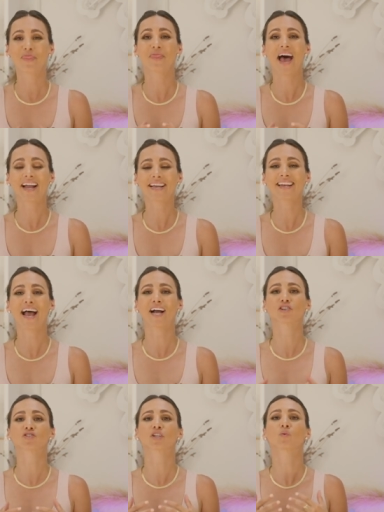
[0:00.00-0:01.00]
that can
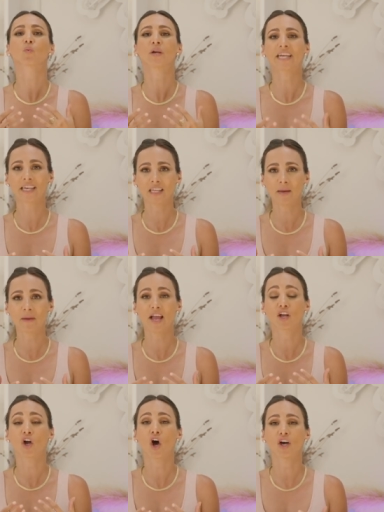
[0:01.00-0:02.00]
actually weaken them
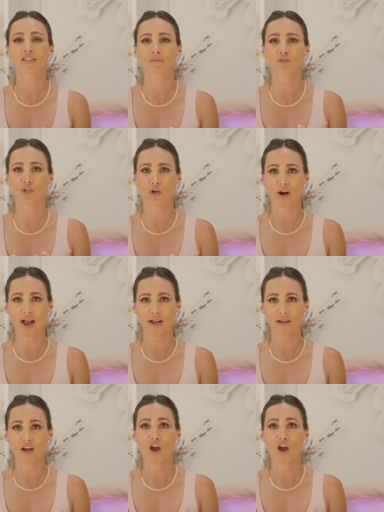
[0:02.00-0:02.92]
and cause them to crack.